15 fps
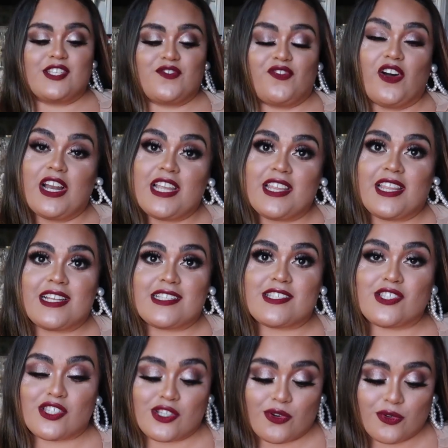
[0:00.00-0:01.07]
It's funny, there's
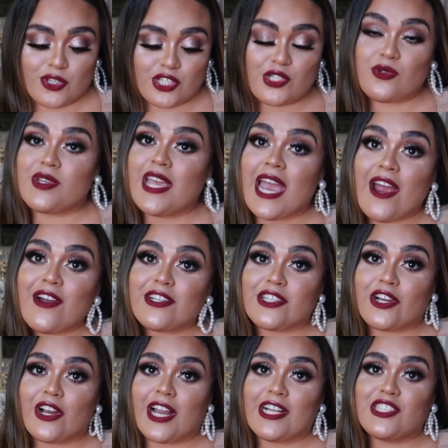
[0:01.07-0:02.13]
this little cute
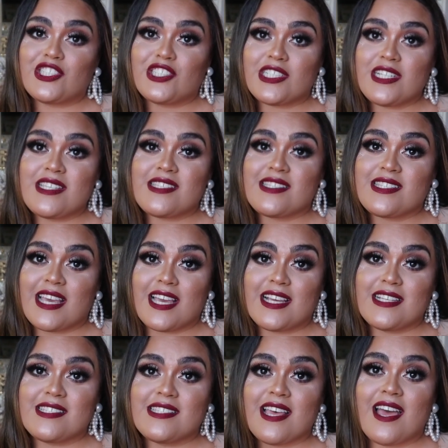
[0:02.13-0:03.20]
character and she
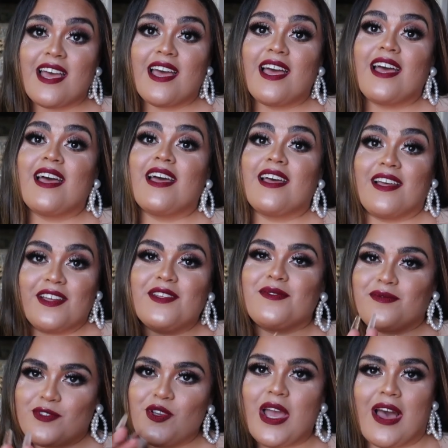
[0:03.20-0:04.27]
sings
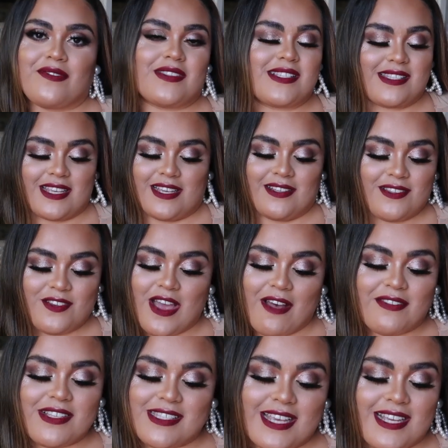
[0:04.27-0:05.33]
you have to see. You
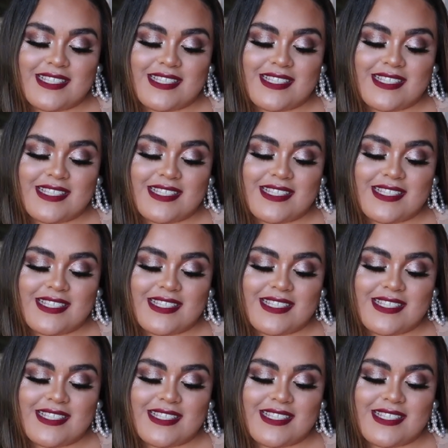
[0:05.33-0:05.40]
have to see